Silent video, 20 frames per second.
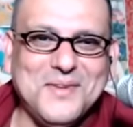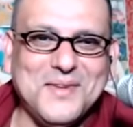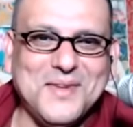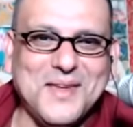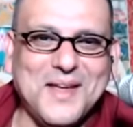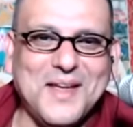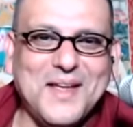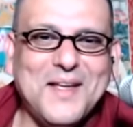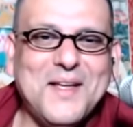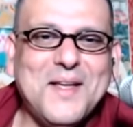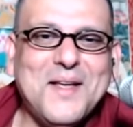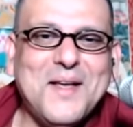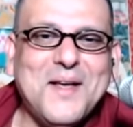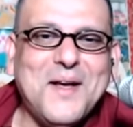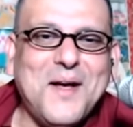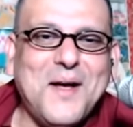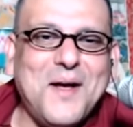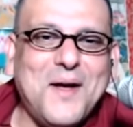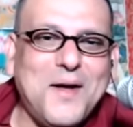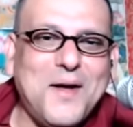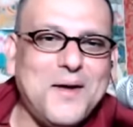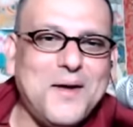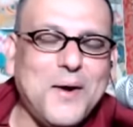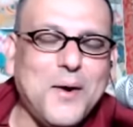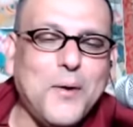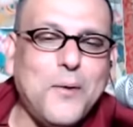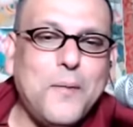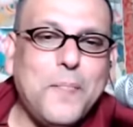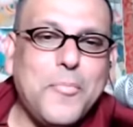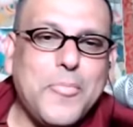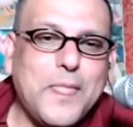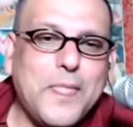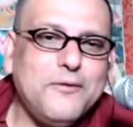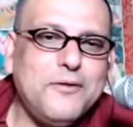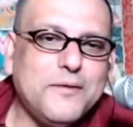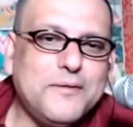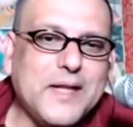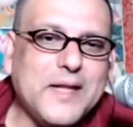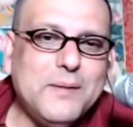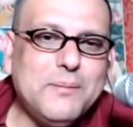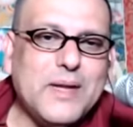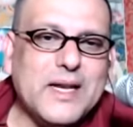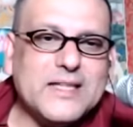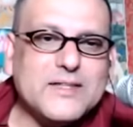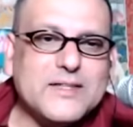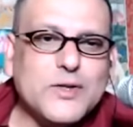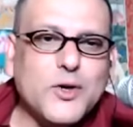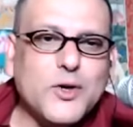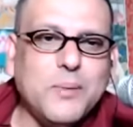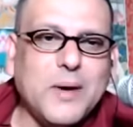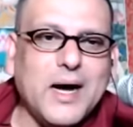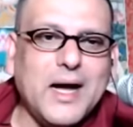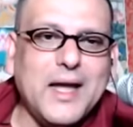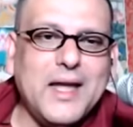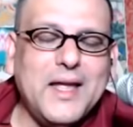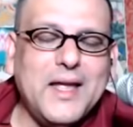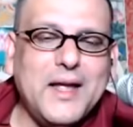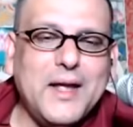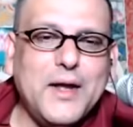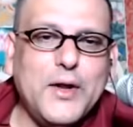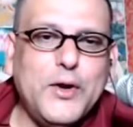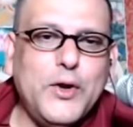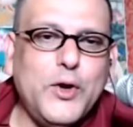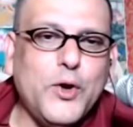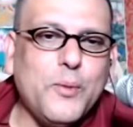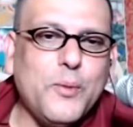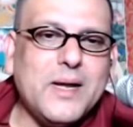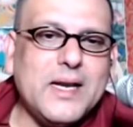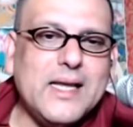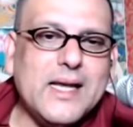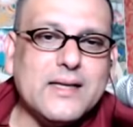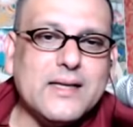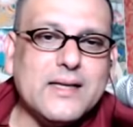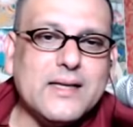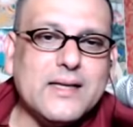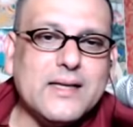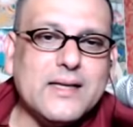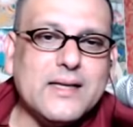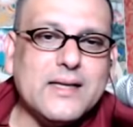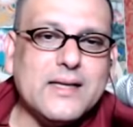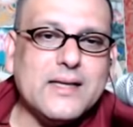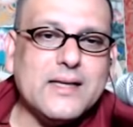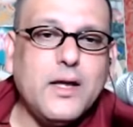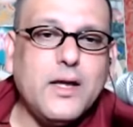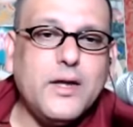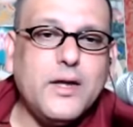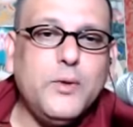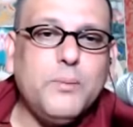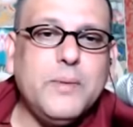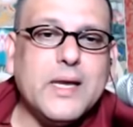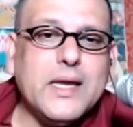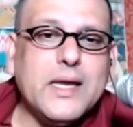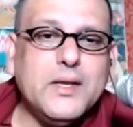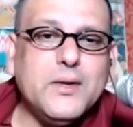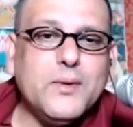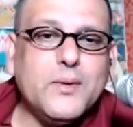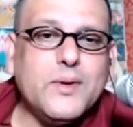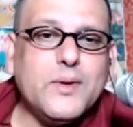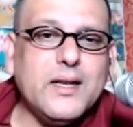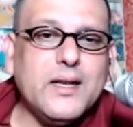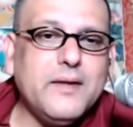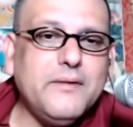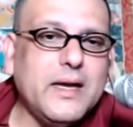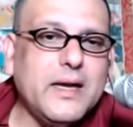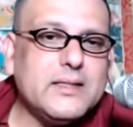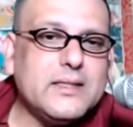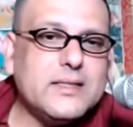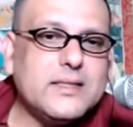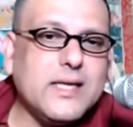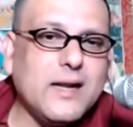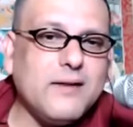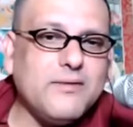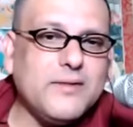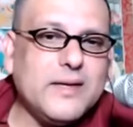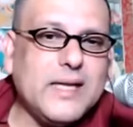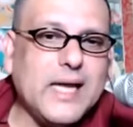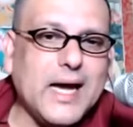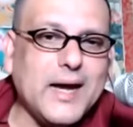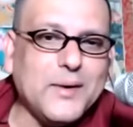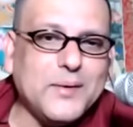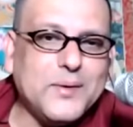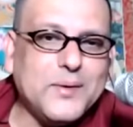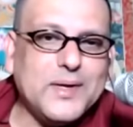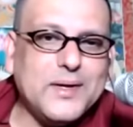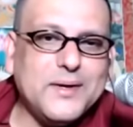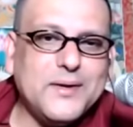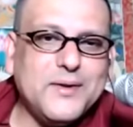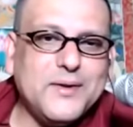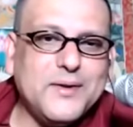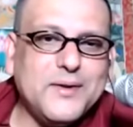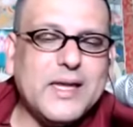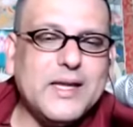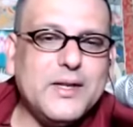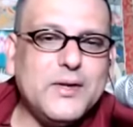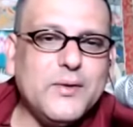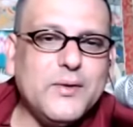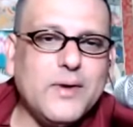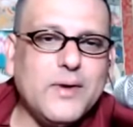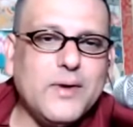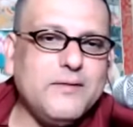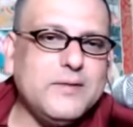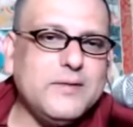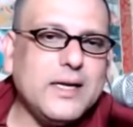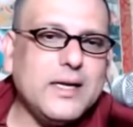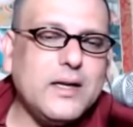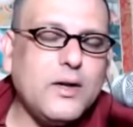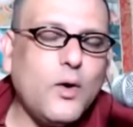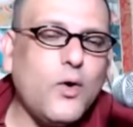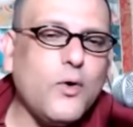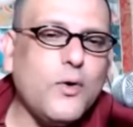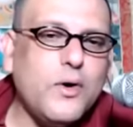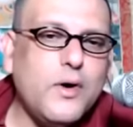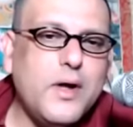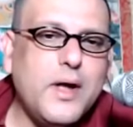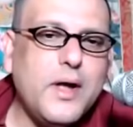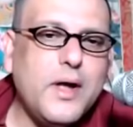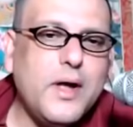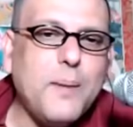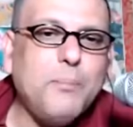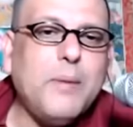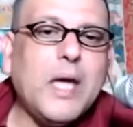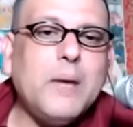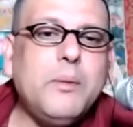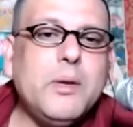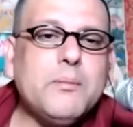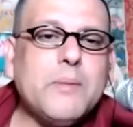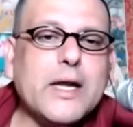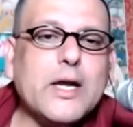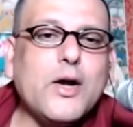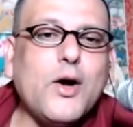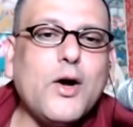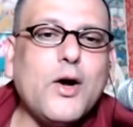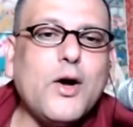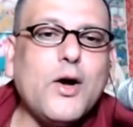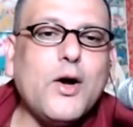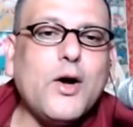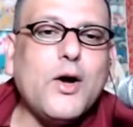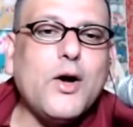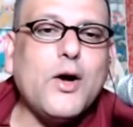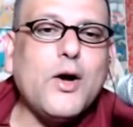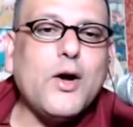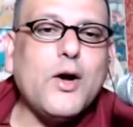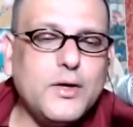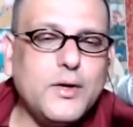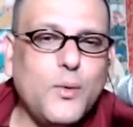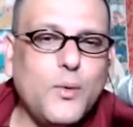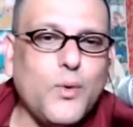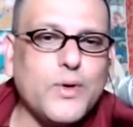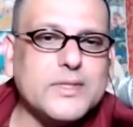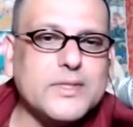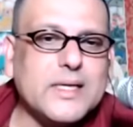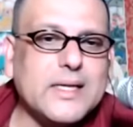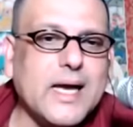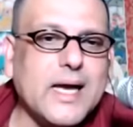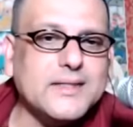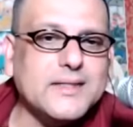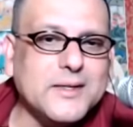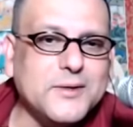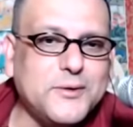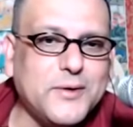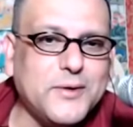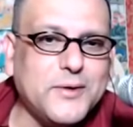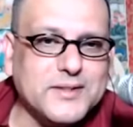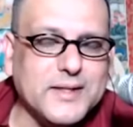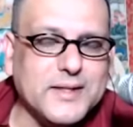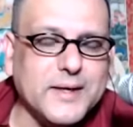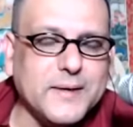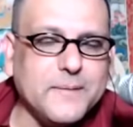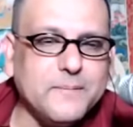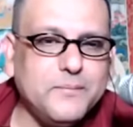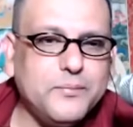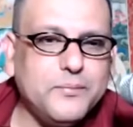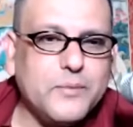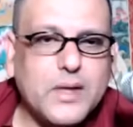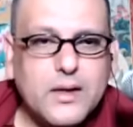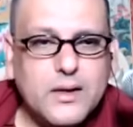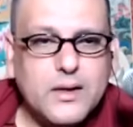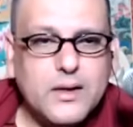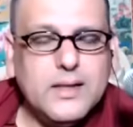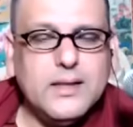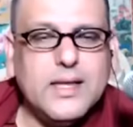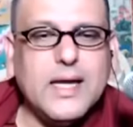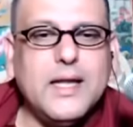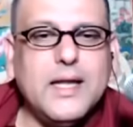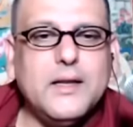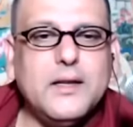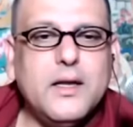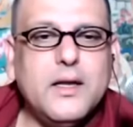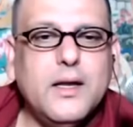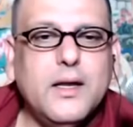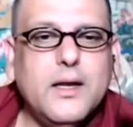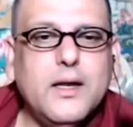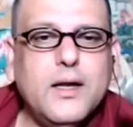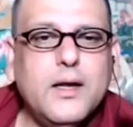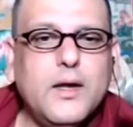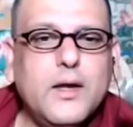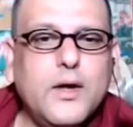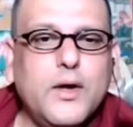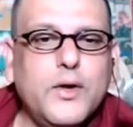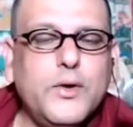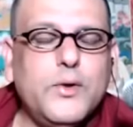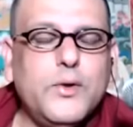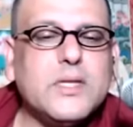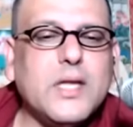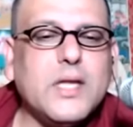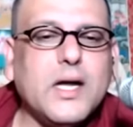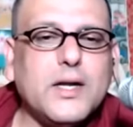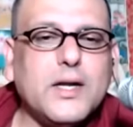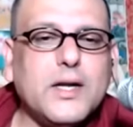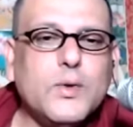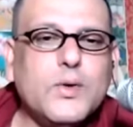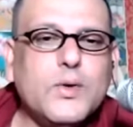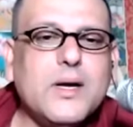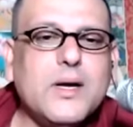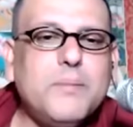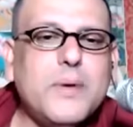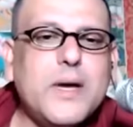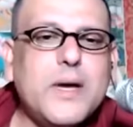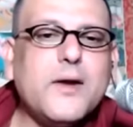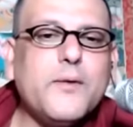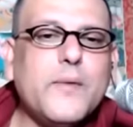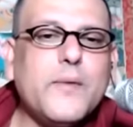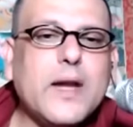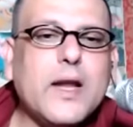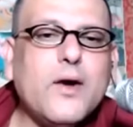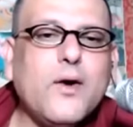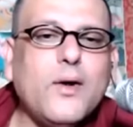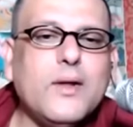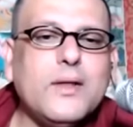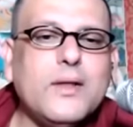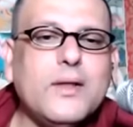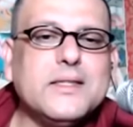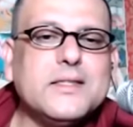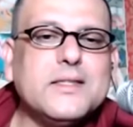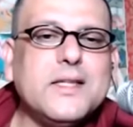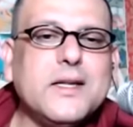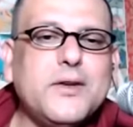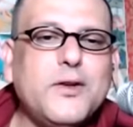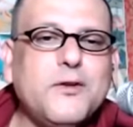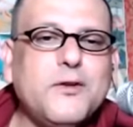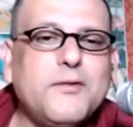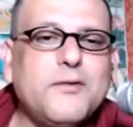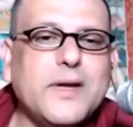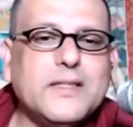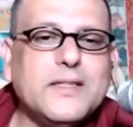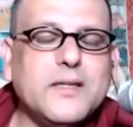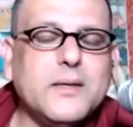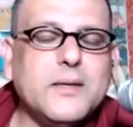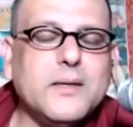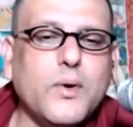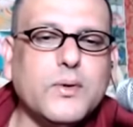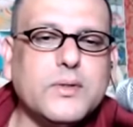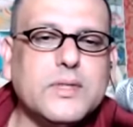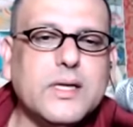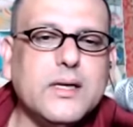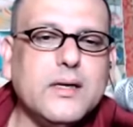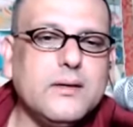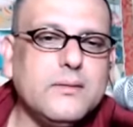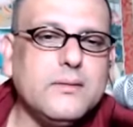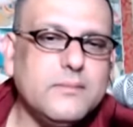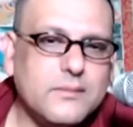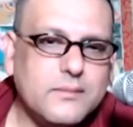You know, 15 minutes go by, nobody has liked it. You begin to cultivate self-doubt. You begin to have that, oh, maybe my content wasn't as interesting. Then you start to compare it with contents that your friends are posting.